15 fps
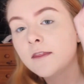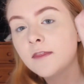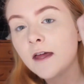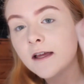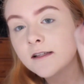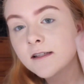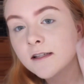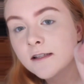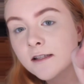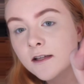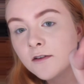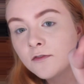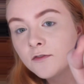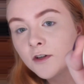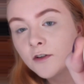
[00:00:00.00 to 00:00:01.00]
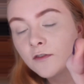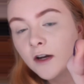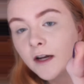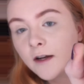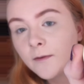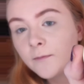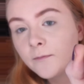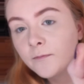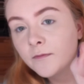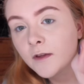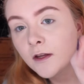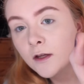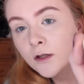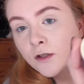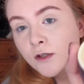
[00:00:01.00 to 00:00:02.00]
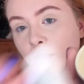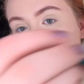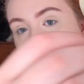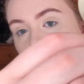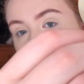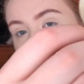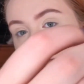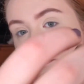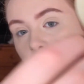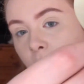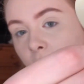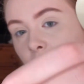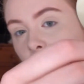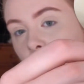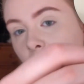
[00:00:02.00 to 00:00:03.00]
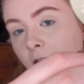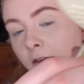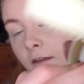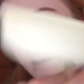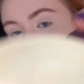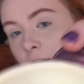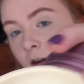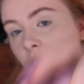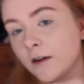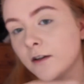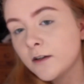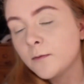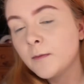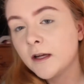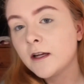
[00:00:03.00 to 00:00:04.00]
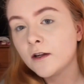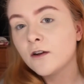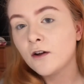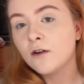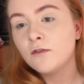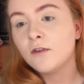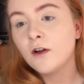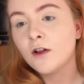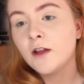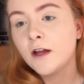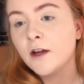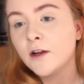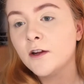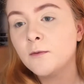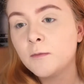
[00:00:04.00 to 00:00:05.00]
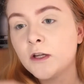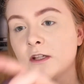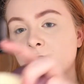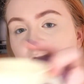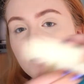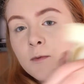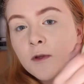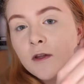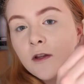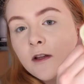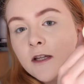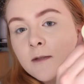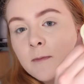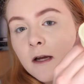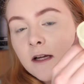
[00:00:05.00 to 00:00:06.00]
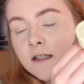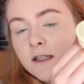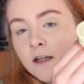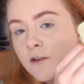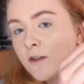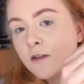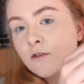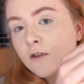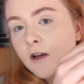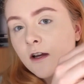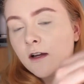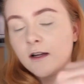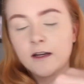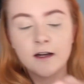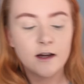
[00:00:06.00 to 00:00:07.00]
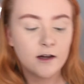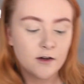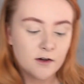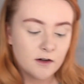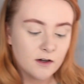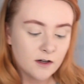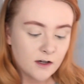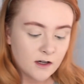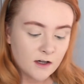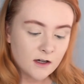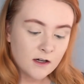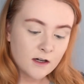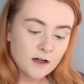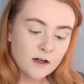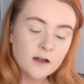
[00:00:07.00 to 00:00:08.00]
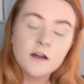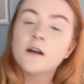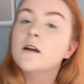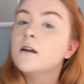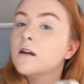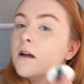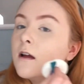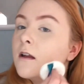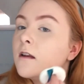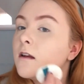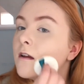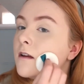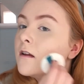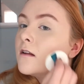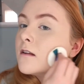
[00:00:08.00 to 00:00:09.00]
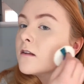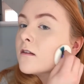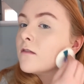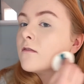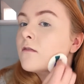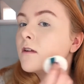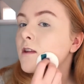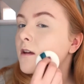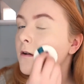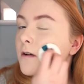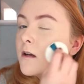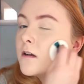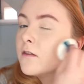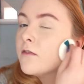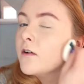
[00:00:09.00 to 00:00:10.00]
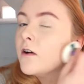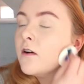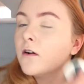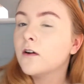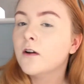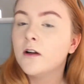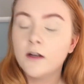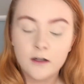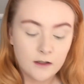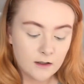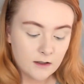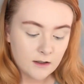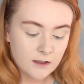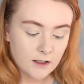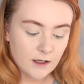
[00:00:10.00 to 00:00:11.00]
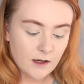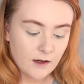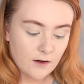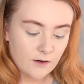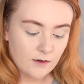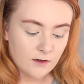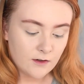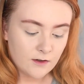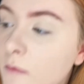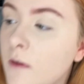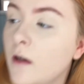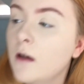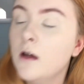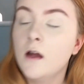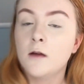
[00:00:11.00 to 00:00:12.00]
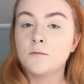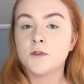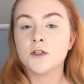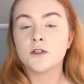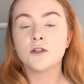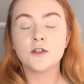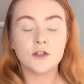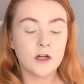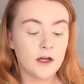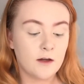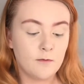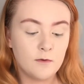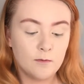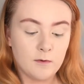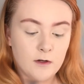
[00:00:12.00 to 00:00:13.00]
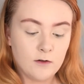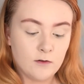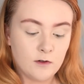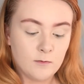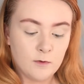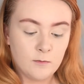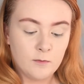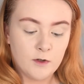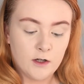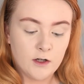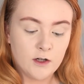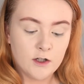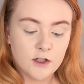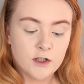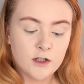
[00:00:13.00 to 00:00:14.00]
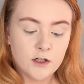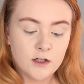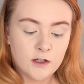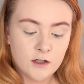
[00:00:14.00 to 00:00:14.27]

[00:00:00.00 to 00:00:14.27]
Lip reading: that's the sifter, right? So you'd have to put that in there to make it not fall out, because if you put the lid back down you can't get it out. And it's really quite difficult to get out. I'm just going to try it with my normal brush.